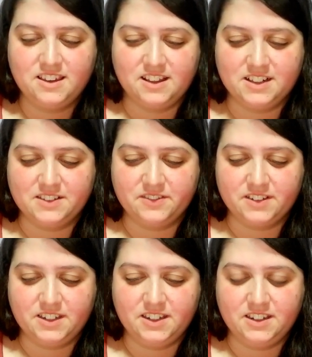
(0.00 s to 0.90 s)
That's
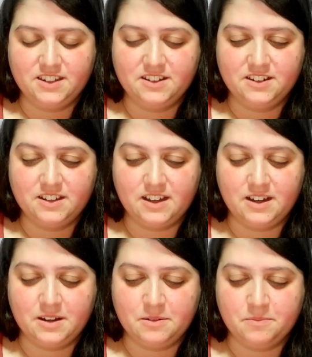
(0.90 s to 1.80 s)
funny.
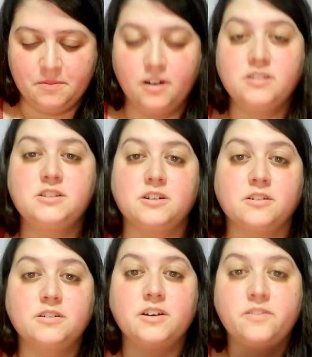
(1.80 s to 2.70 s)
Um,
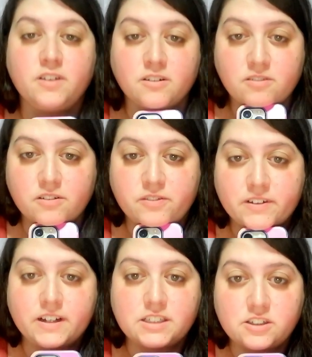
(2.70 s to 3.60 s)
also, if you if you
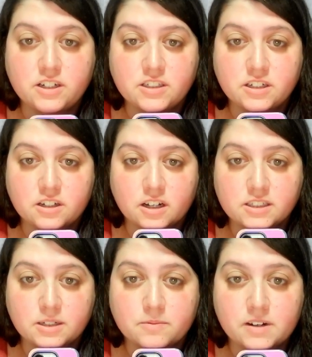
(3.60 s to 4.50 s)
guys dress your
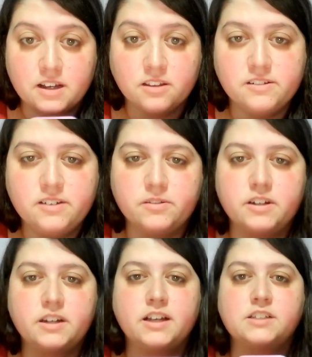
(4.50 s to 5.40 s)
dogs up for Halloween, what are
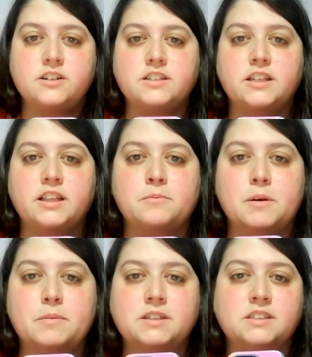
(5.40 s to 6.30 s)
you guys dressing them
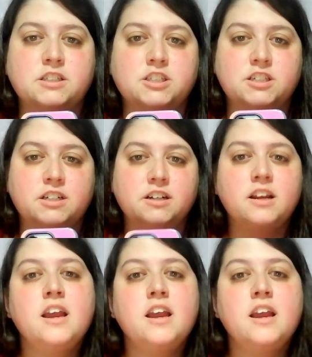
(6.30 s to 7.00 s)
up as this year?